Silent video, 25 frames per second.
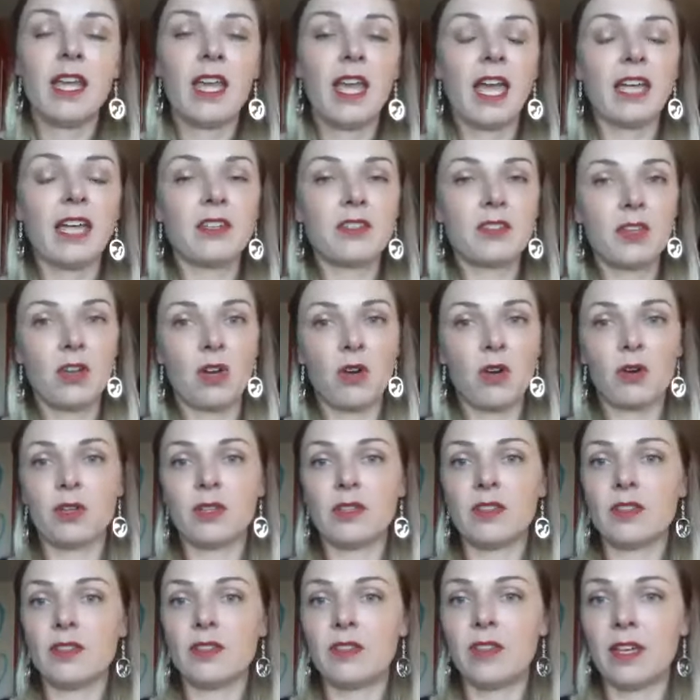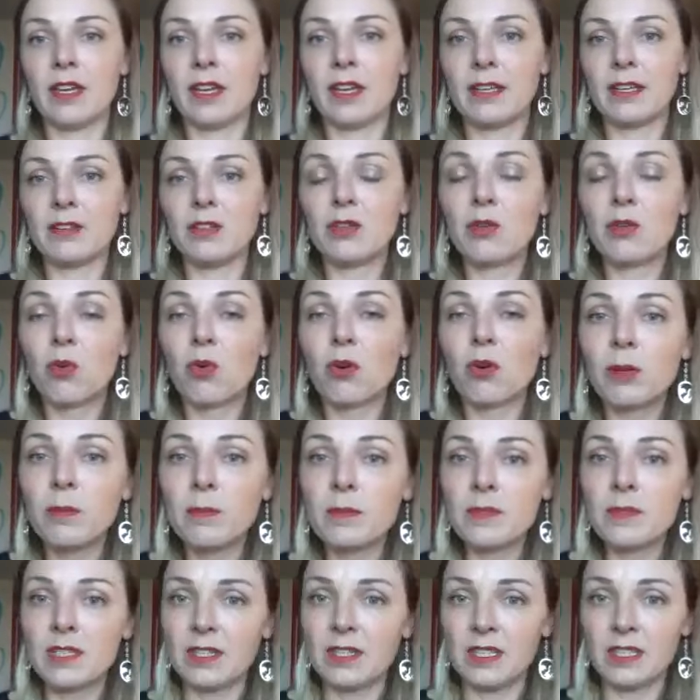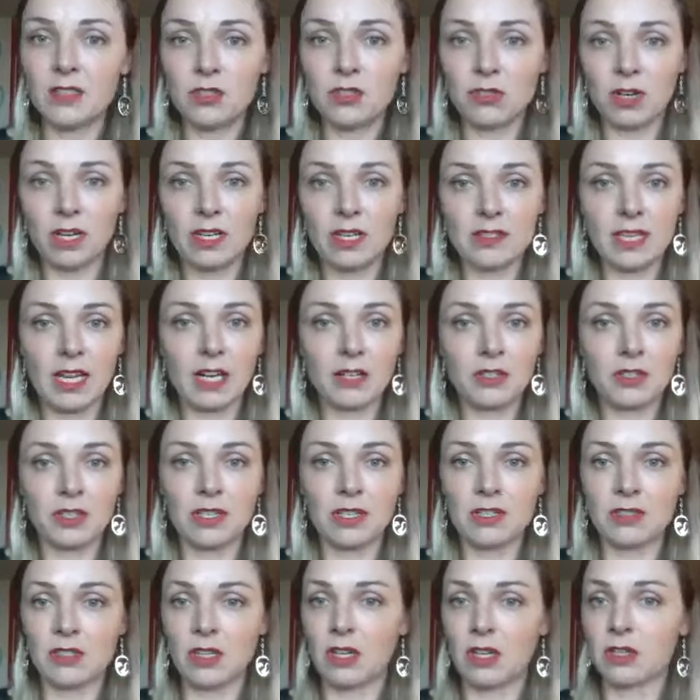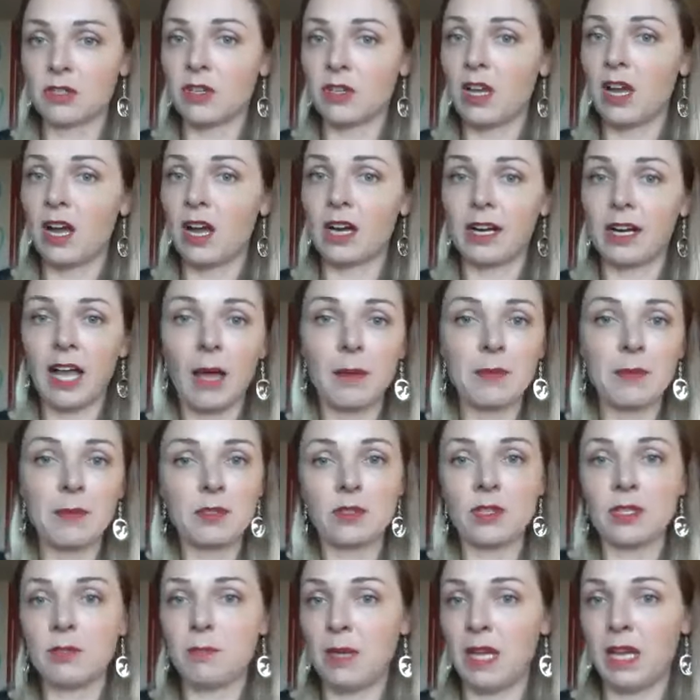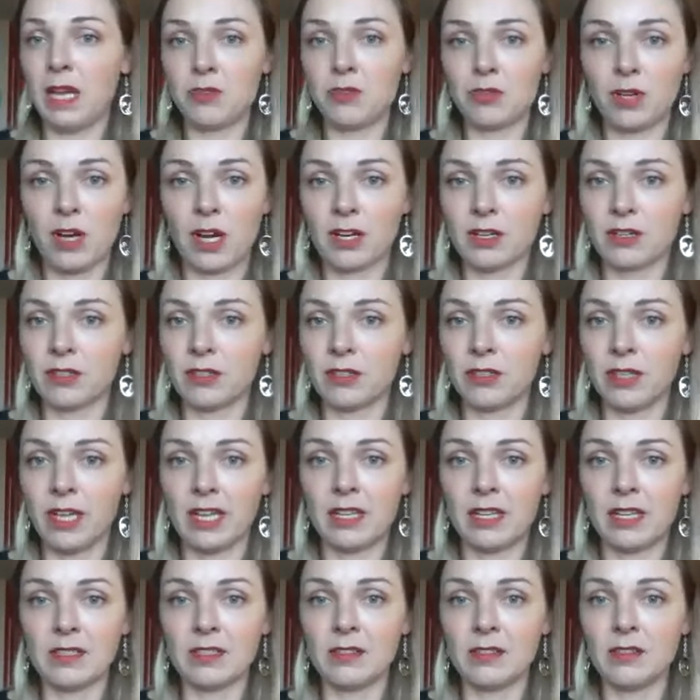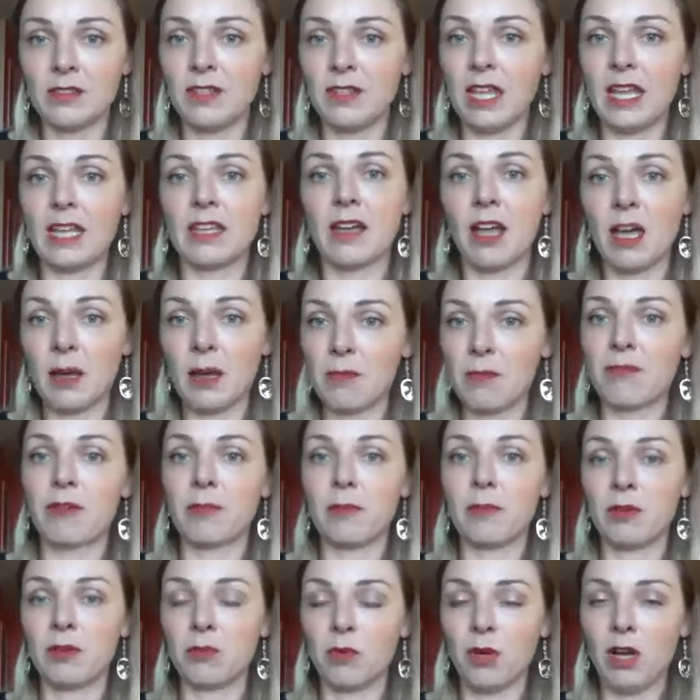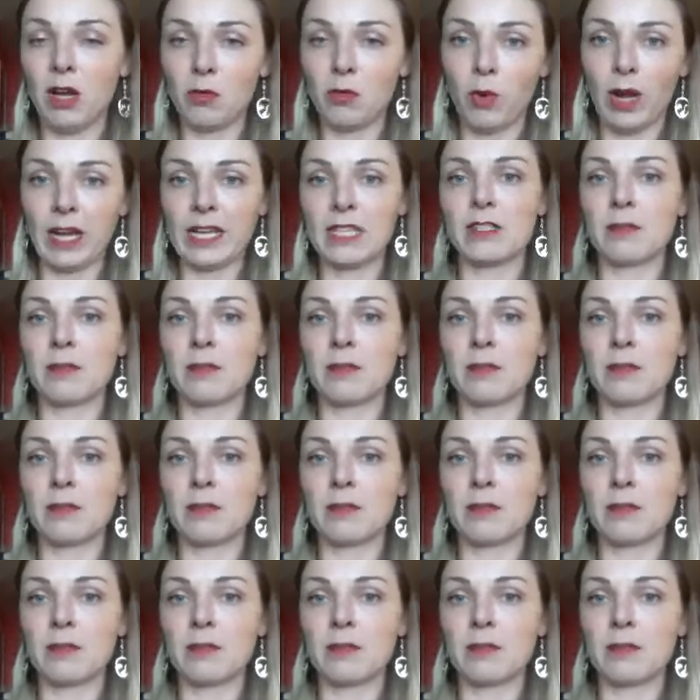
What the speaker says: And so the norms in these transactions are absolutely patriarchal, and they come from a white